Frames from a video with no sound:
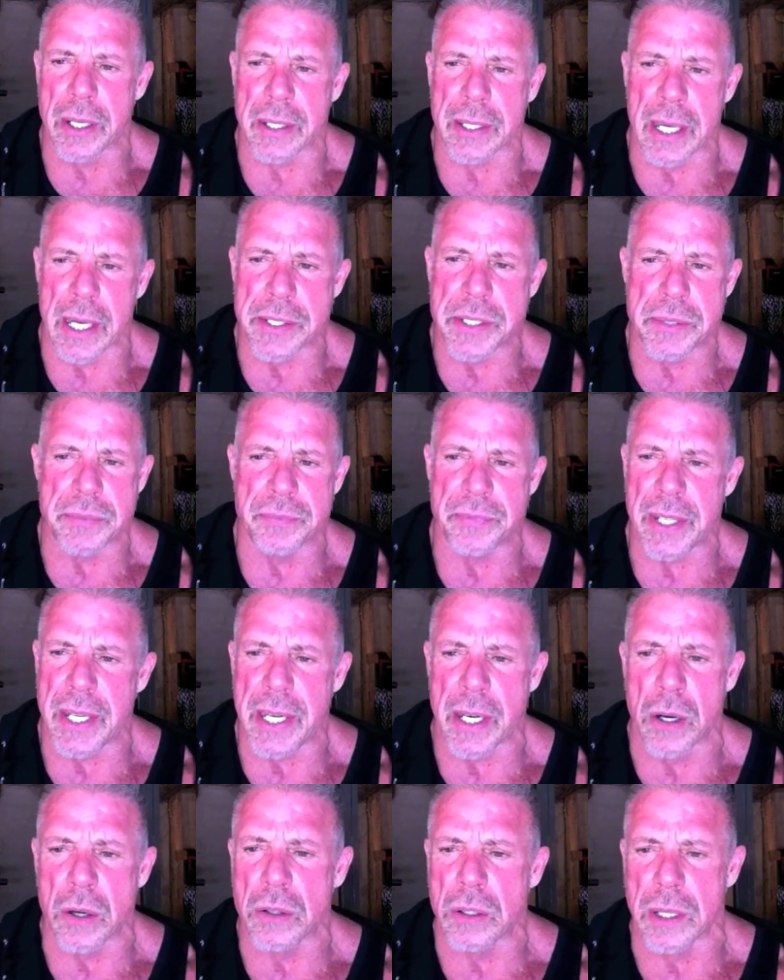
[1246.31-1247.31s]
Got some
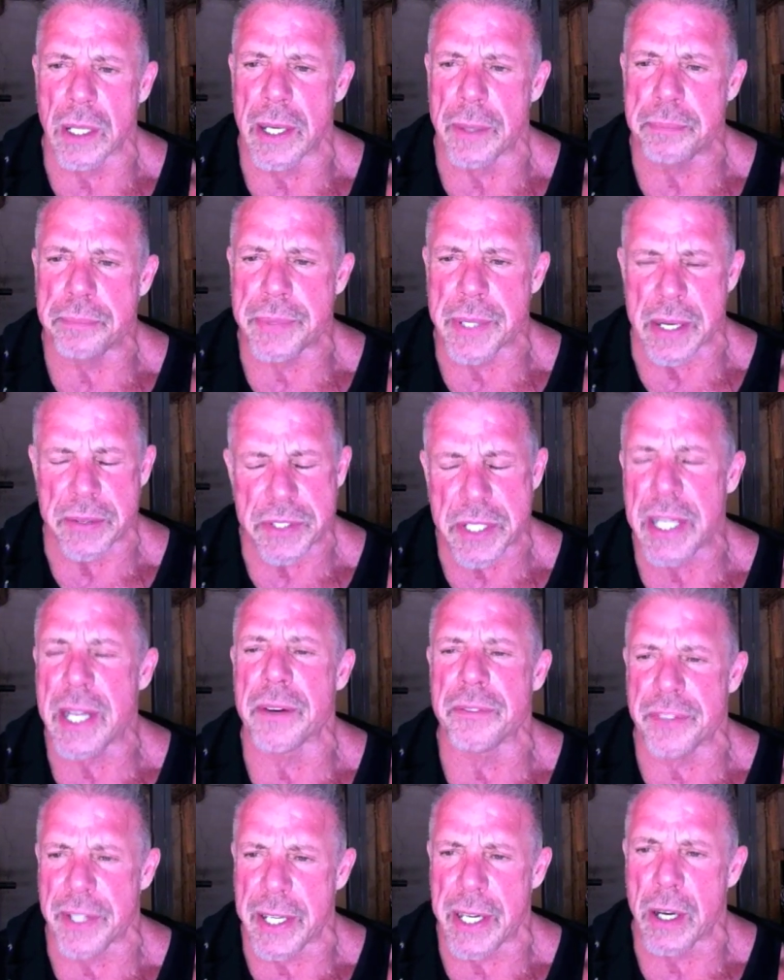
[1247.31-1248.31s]
video clips. I've seen a
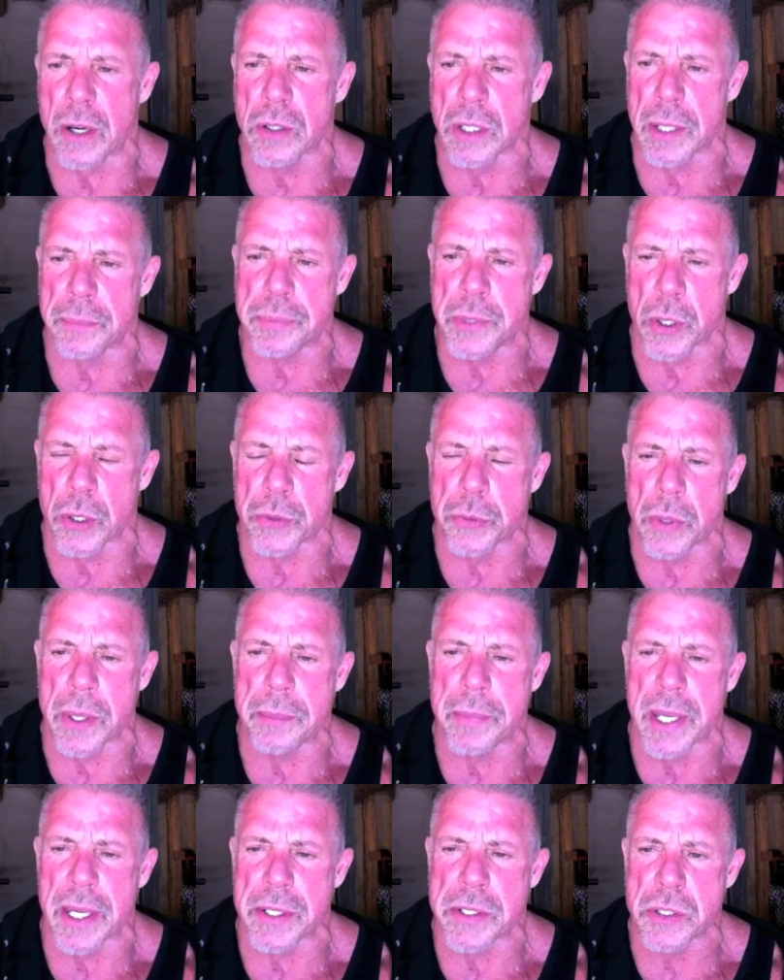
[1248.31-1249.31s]
video clip 2 or 3
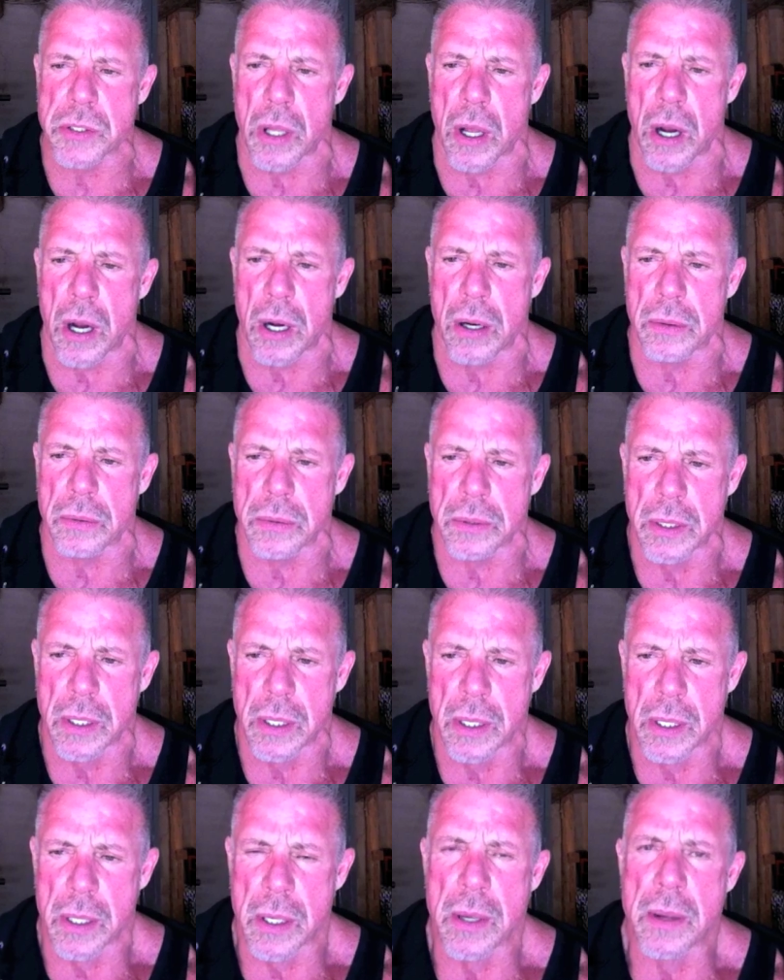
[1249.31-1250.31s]
minutes long.
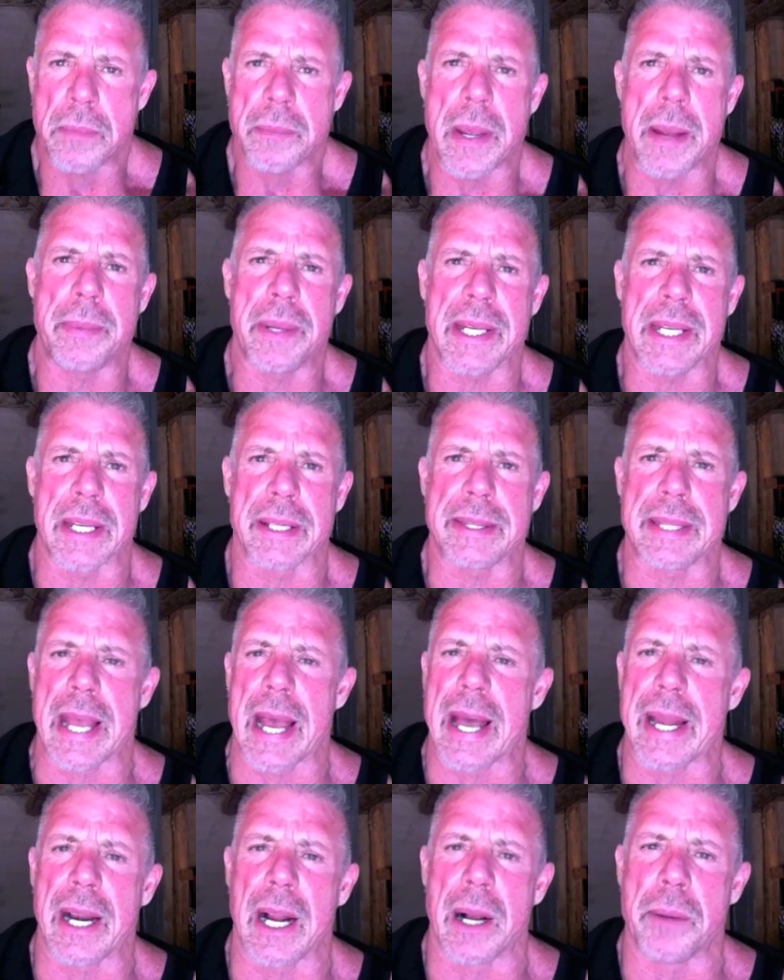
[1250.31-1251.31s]
Maybe get
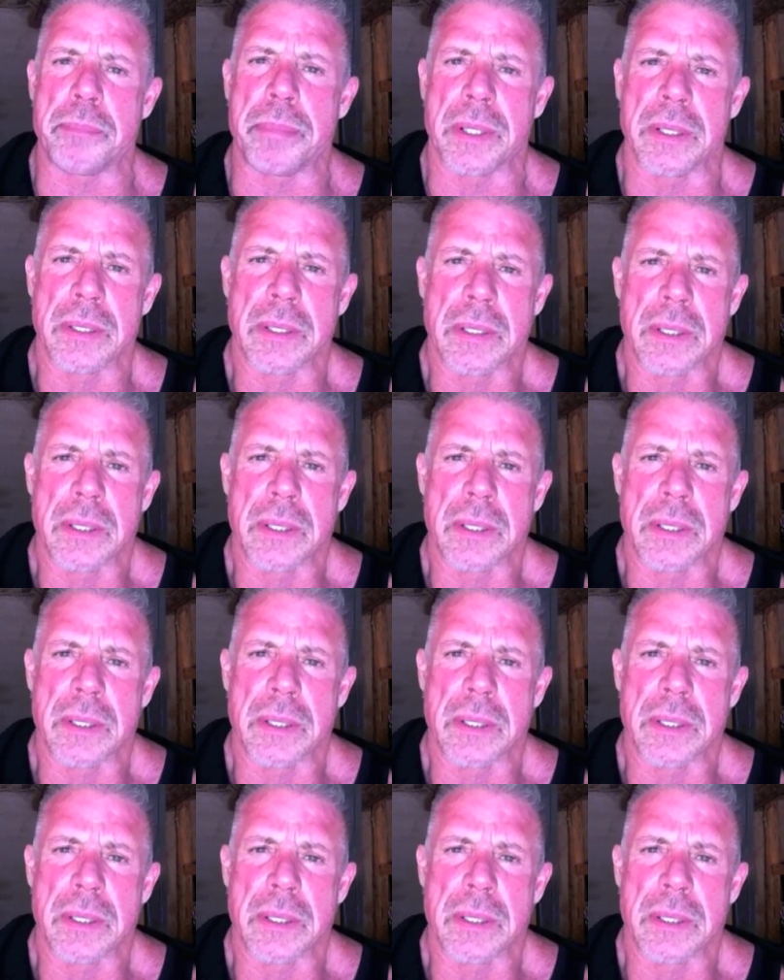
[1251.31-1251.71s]
that up.